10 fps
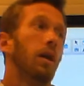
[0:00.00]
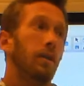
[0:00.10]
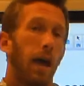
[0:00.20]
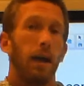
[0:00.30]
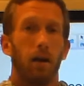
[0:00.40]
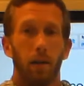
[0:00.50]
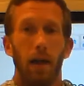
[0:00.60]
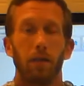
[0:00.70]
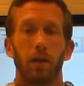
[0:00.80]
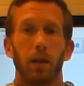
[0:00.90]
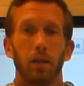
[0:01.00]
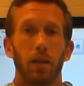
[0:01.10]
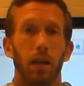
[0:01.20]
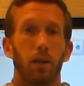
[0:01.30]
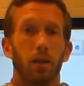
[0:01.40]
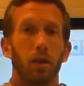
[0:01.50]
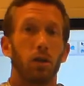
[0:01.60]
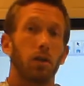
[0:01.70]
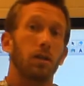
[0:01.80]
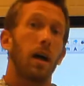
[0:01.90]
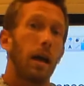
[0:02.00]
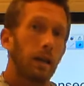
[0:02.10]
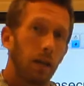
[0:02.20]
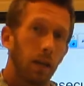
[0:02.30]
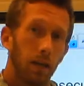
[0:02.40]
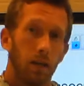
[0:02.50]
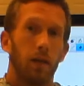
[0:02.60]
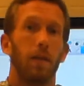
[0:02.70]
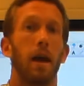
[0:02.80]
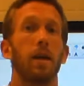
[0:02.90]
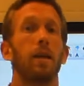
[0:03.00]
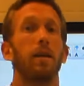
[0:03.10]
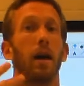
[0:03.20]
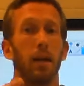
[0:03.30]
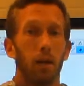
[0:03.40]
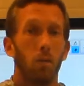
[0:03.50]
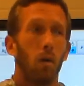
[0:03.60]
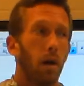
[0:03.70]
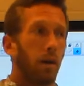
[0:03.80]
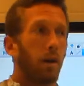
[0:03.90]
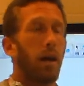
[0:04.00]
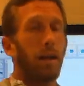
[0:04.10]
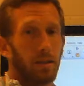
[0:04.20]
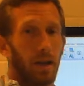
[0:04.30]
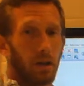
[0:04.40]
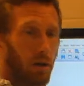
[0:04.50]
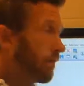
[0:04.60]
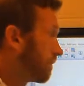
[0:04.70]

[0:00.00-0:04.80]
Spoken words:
10 and 11 are consecutive integers. 90, then 91, etc.